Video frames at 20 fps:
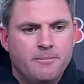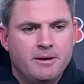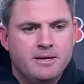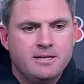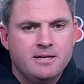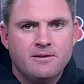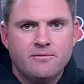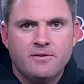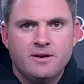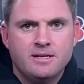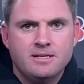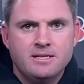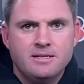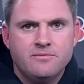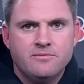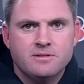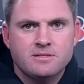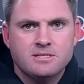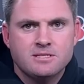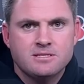identifying
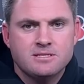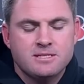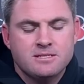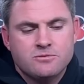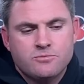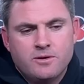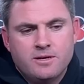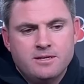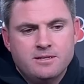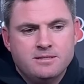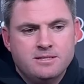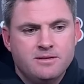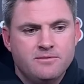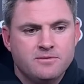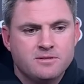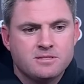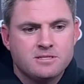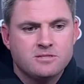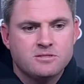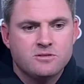defenses. That's why
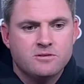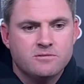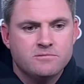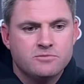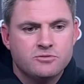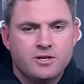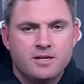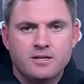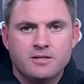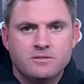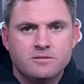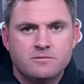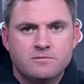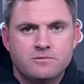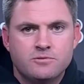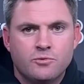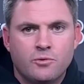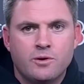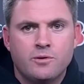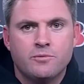defenses are trying to
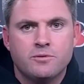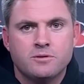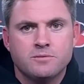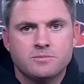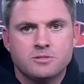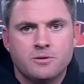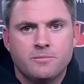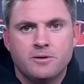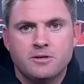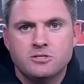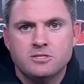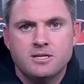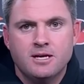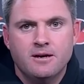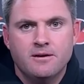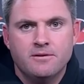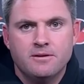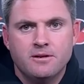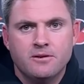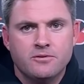toy with him so much
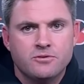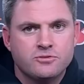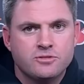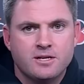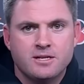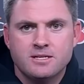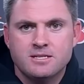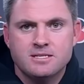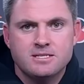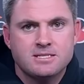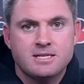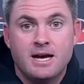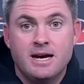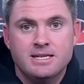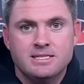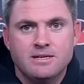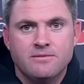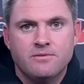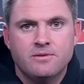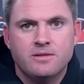now. You know, they're trying to
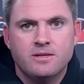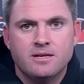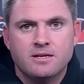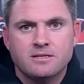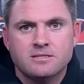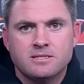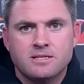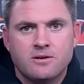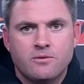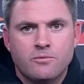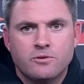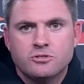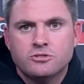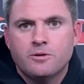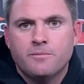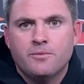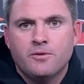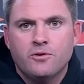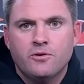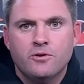disguise everything because they don't want to show
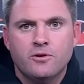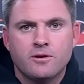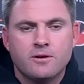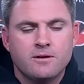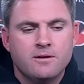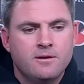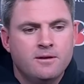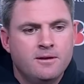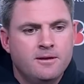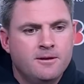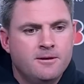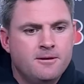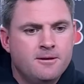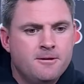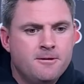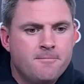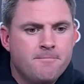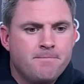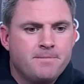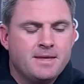him the look.
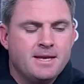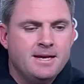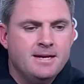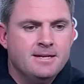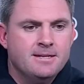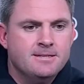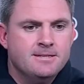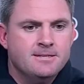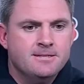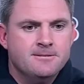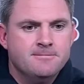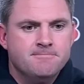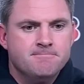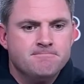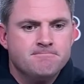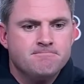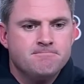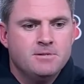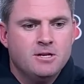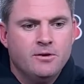And um,
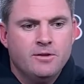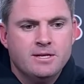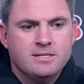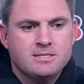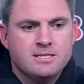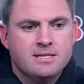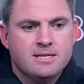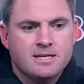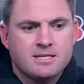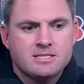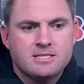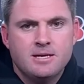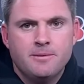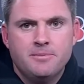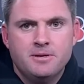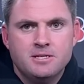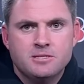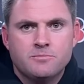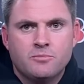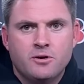you know, that's the next step
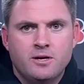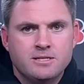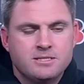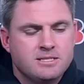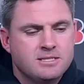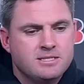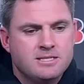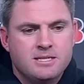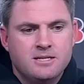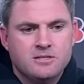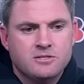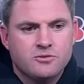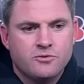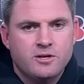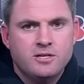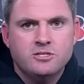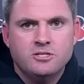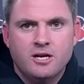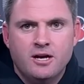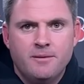in his process. He does a
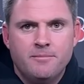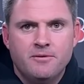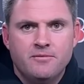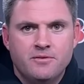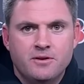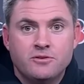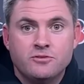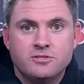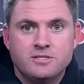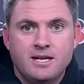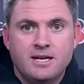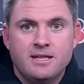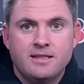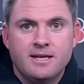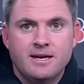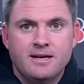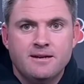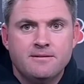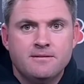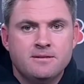great job of understanding
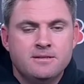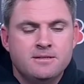that.